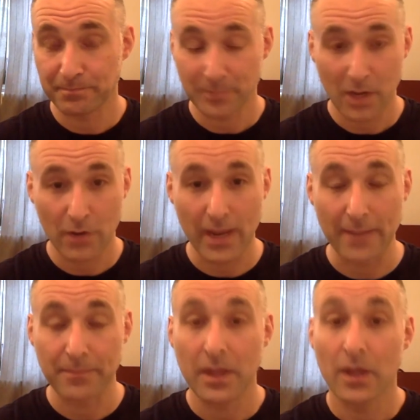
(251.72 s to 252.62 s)

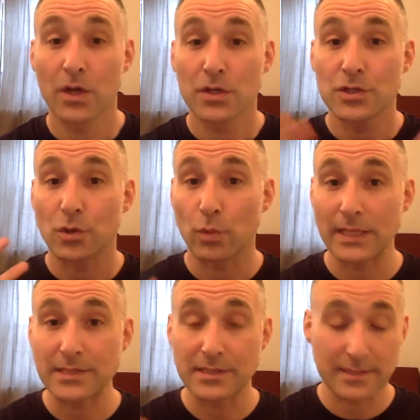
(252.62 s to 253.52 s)
Okay. So
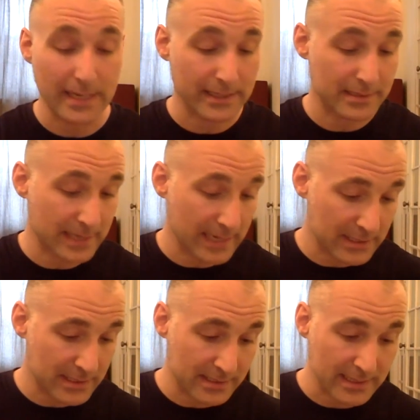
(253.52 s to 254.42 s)
what's the second
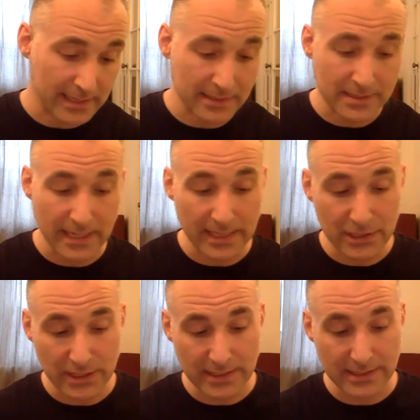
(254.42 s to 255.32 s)
stage? The second
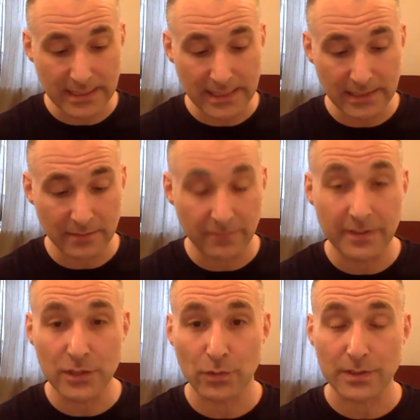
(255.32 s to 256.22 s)
stage is the
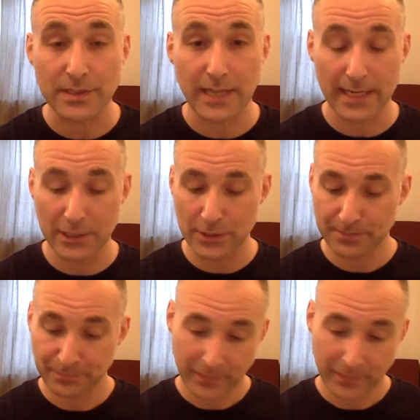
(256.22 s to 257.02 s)
individual stage.